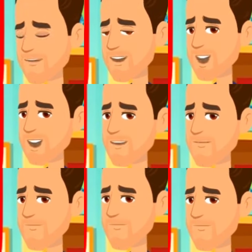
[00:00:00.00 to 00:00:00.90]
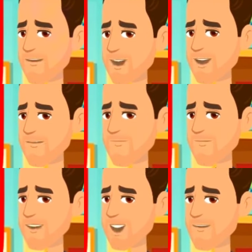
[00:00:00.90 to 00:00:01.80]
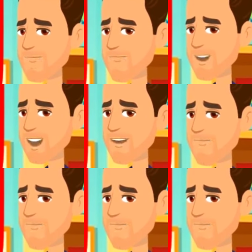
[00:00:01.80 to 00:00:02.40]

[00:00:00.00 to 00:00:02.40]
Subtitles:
I'll make sure to incorporate this into my